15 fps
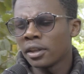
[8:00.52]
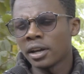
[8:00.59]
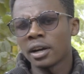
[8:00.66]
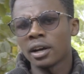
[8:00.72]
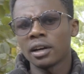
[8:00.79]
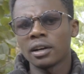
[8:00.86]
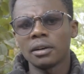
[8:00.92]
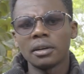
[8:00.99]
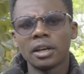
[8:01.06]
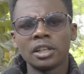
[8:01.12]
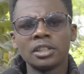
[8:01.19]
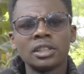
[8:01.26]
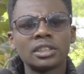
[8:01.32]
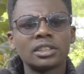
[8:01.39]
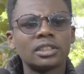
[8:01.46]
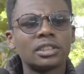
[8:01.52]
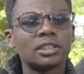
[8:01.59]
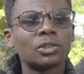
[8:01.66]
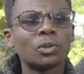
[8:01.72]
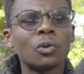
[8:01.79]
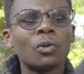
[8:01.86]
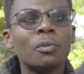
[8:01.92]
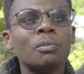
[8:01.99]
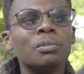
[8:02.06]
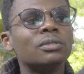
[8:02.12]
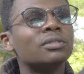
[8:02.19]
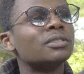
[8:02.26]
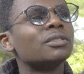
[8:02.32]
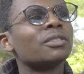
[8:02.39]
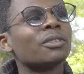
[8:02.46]
there. I just saw
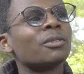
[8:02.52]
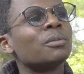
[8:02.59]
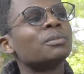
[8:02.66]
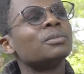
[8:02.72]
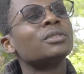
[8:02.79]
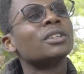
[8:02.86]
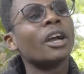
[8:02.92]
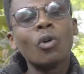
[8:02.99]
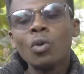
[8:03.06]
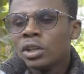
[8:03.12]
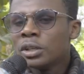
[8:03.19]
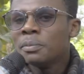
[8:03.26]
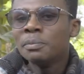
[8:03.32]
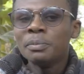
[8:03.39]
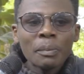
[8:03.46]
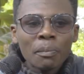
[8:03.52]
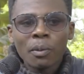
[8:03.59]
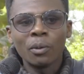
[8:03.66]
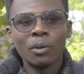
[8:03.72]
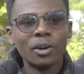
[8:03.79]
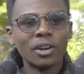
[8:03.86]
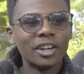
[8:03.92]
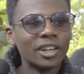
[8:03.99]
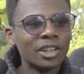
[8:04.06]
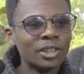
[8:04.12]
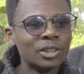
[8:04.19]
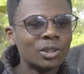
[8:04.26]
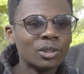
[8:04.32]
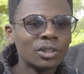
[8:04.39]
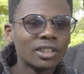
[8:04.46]
old people,
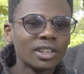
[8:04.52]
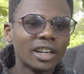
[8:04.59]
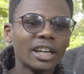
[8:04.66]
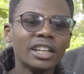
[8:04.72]
you know.